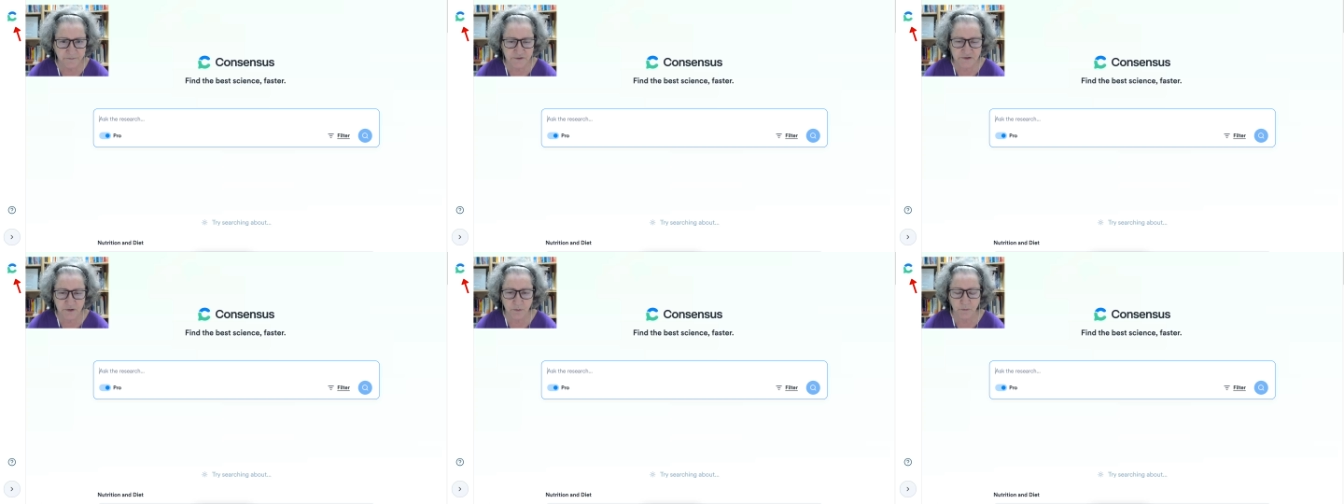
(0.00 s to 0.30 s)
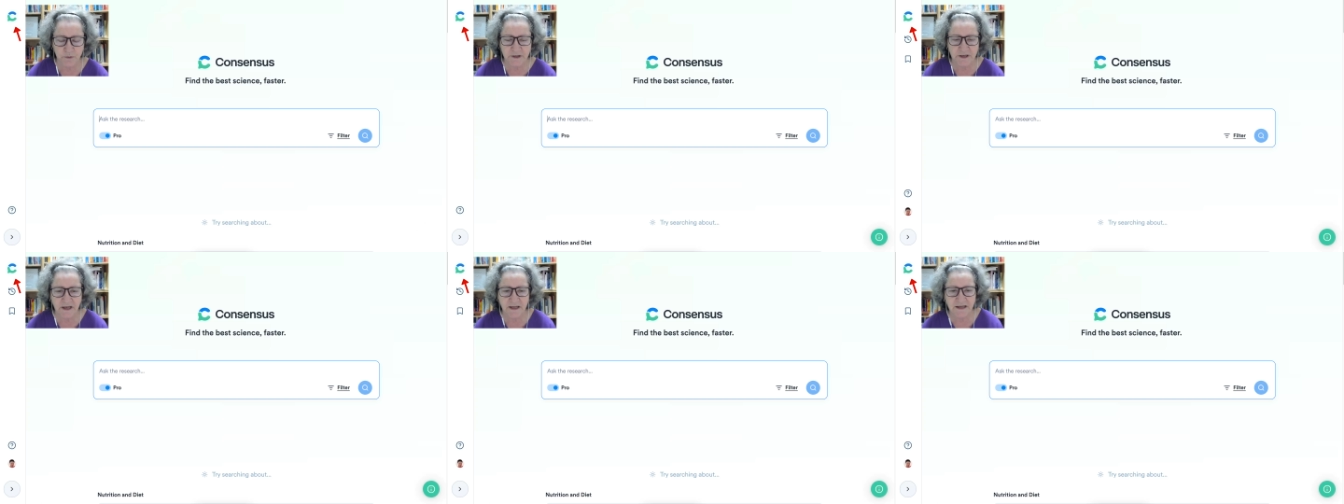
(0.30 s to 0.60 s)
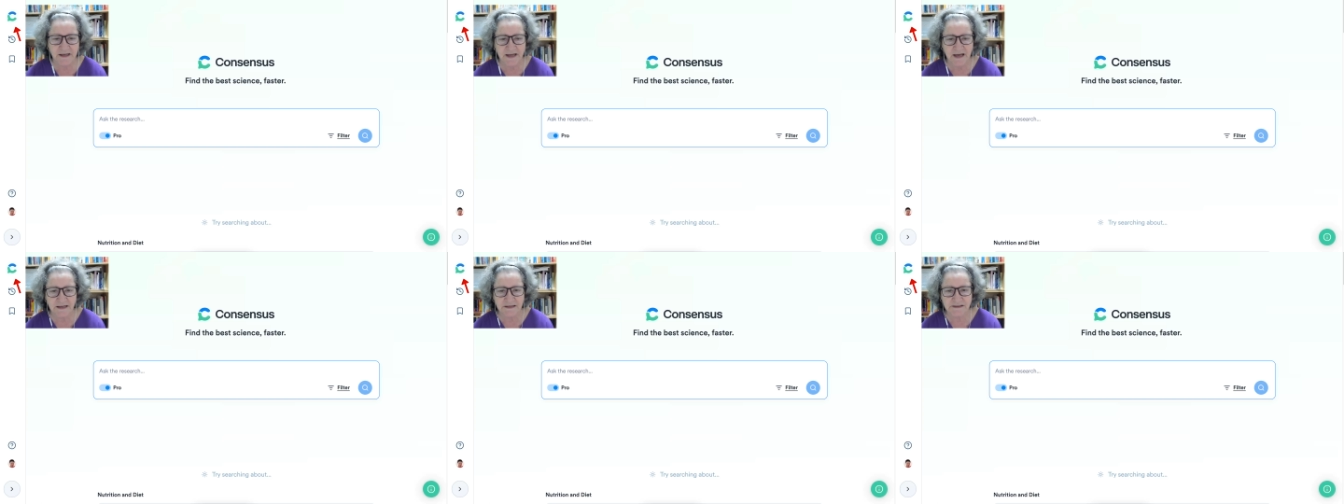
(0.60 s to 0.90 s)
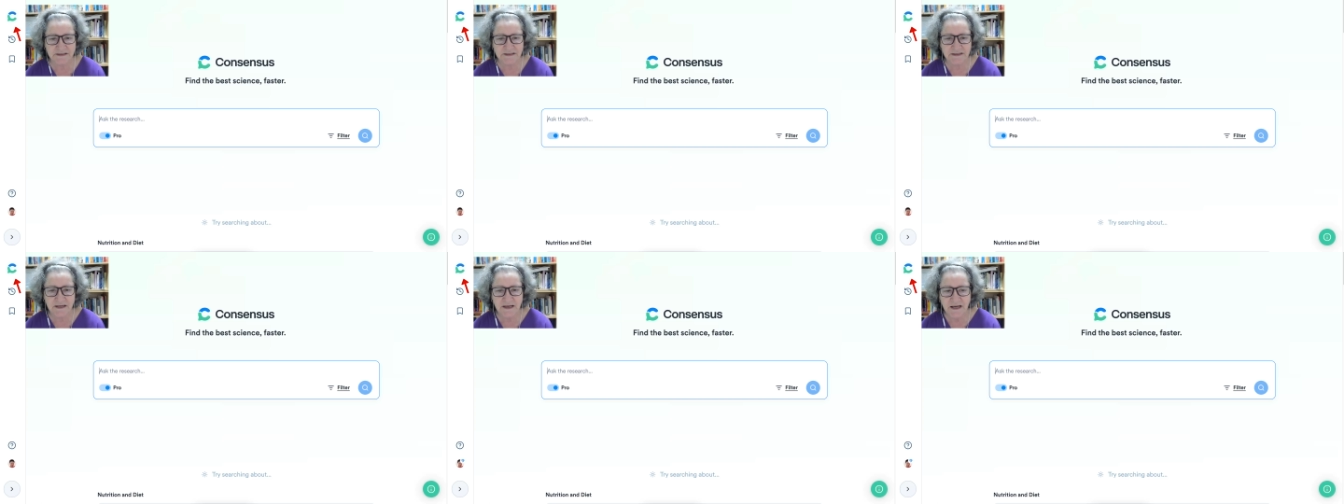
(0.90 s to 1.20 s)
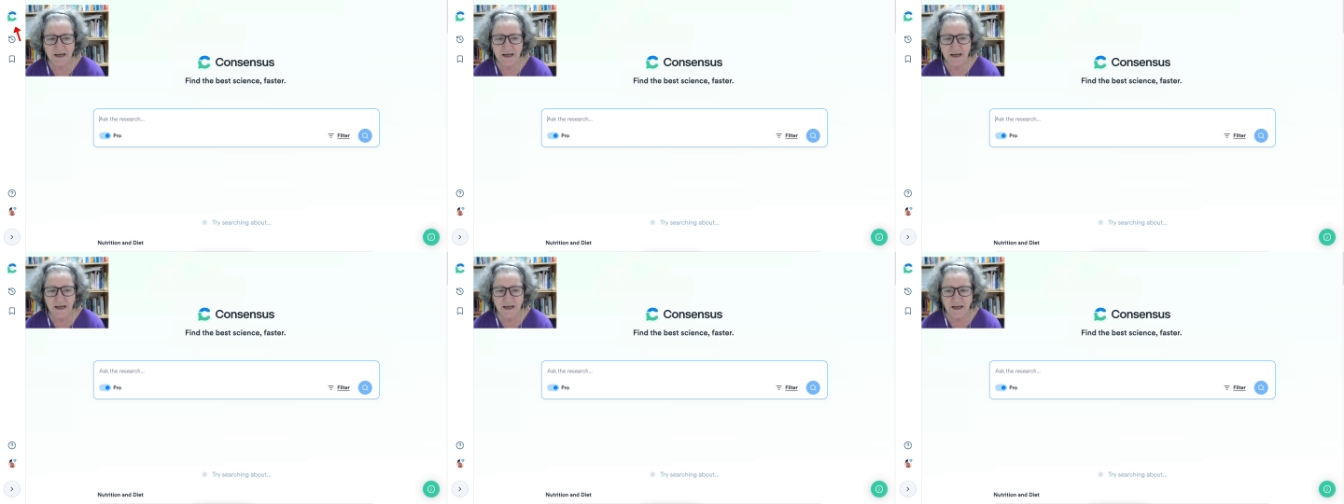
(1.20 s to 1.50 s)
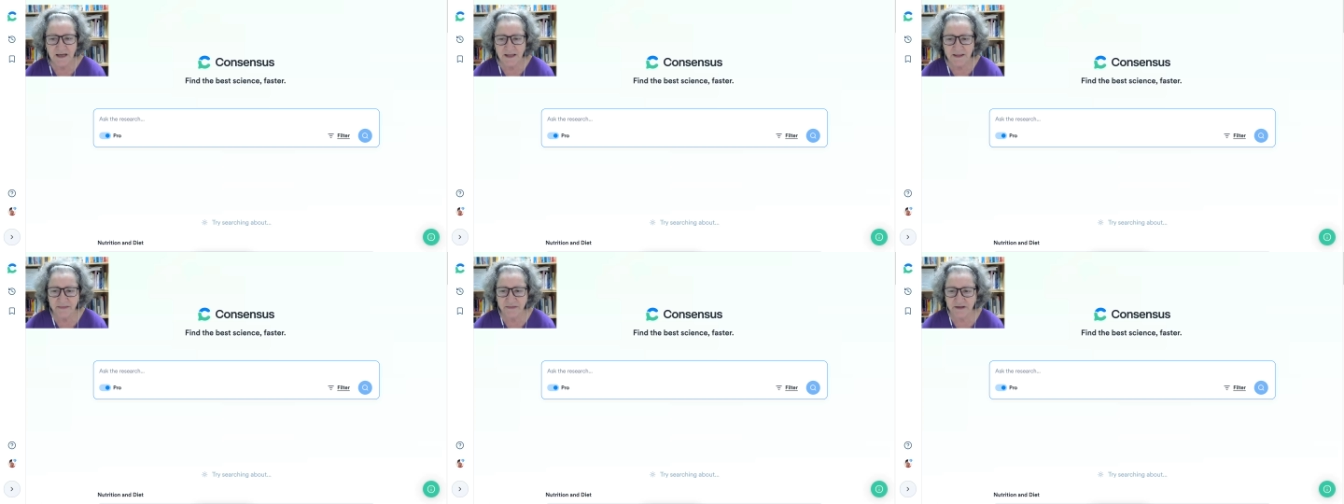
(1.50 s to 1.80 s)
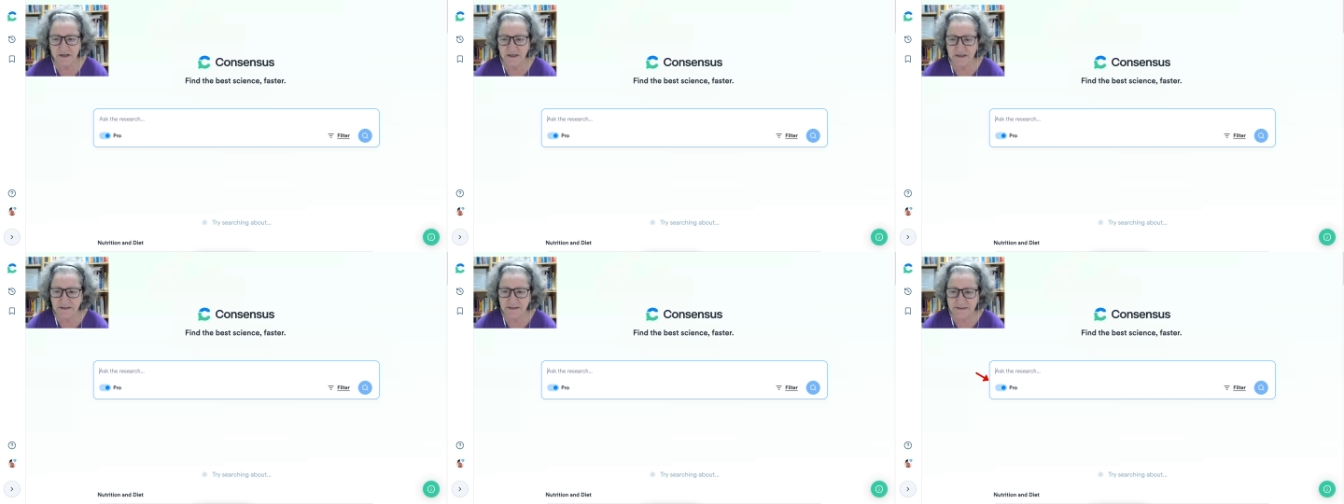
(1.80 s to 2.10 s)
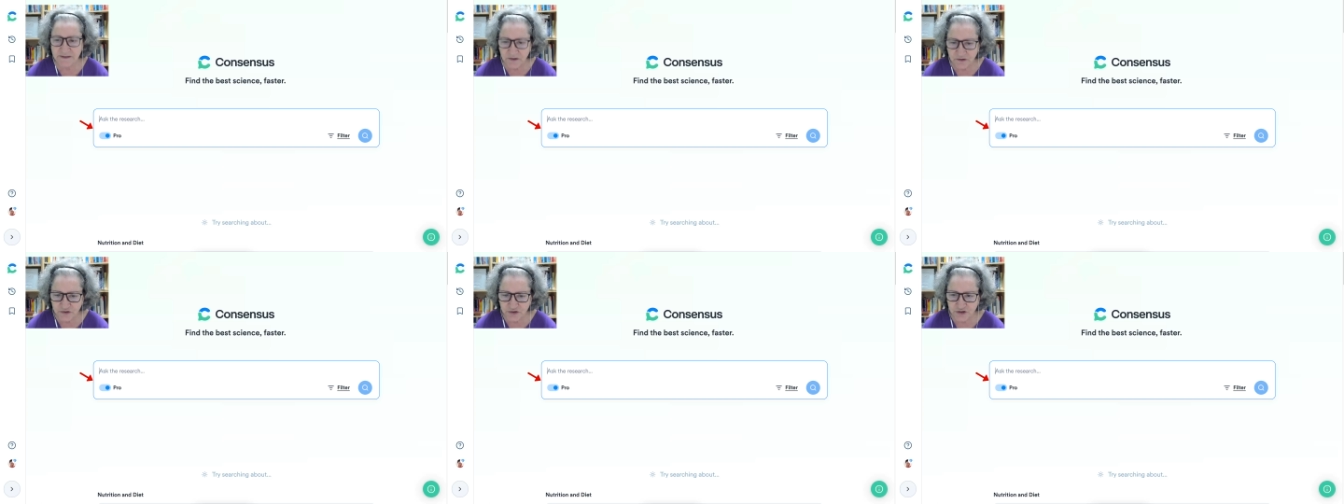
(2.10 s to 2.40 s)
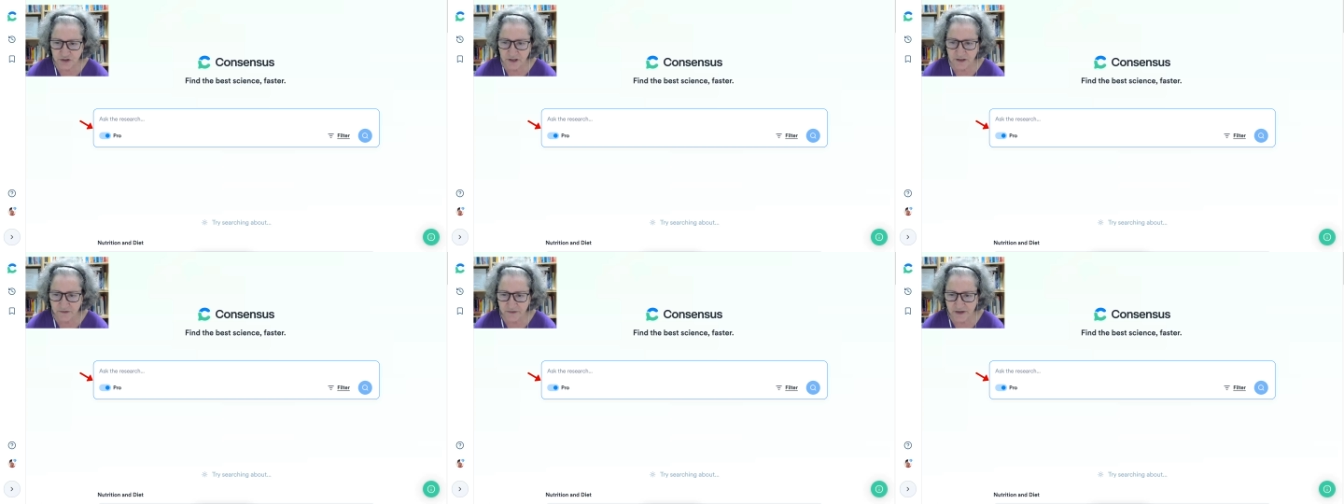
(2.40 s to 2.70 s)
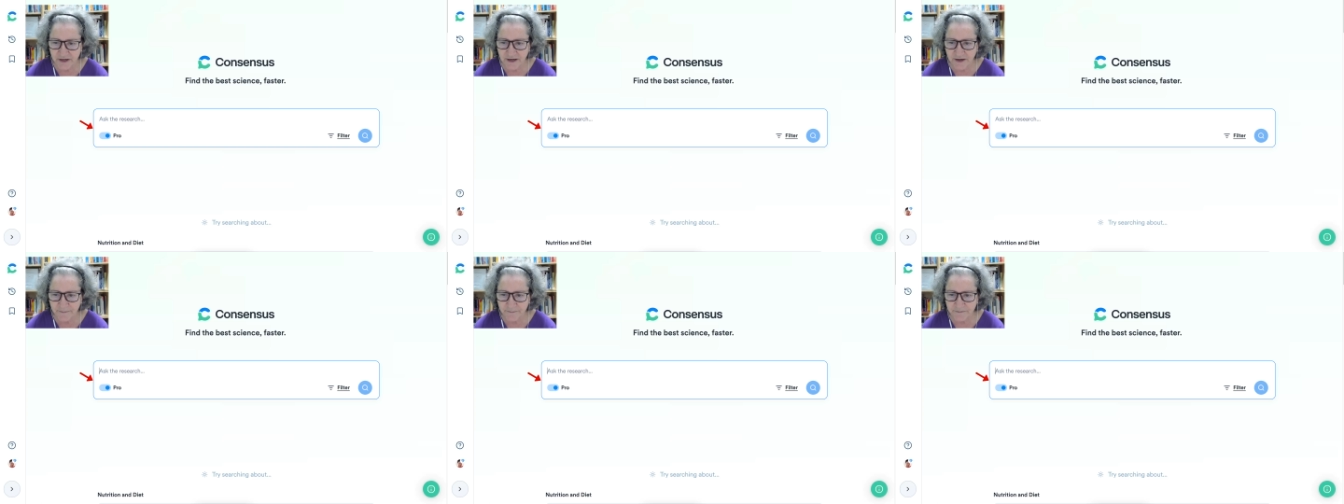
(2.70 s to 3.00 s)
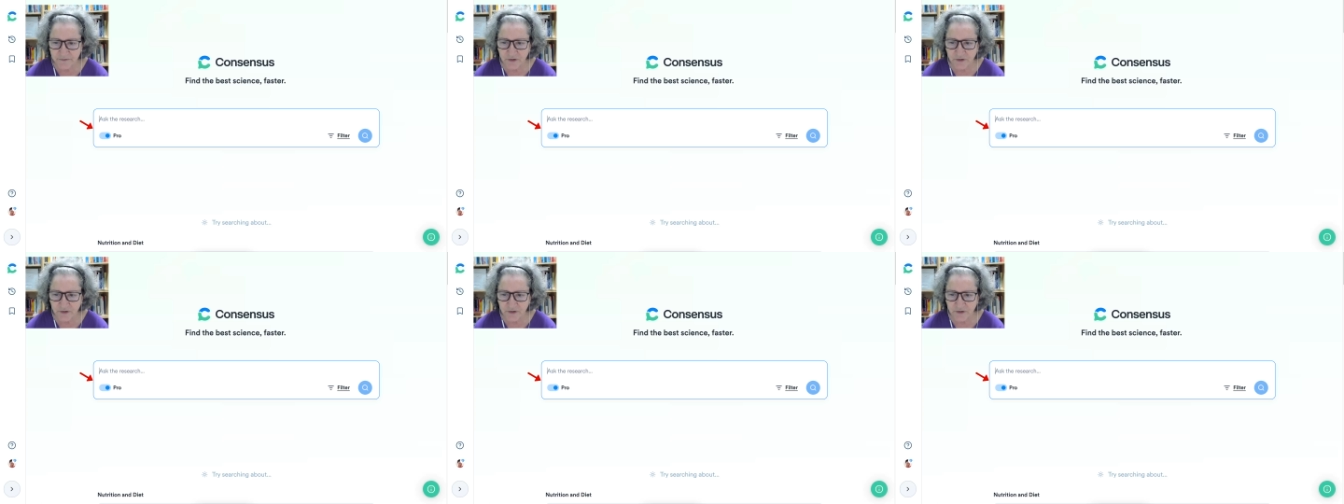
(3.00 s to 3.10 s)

so we can get the search area.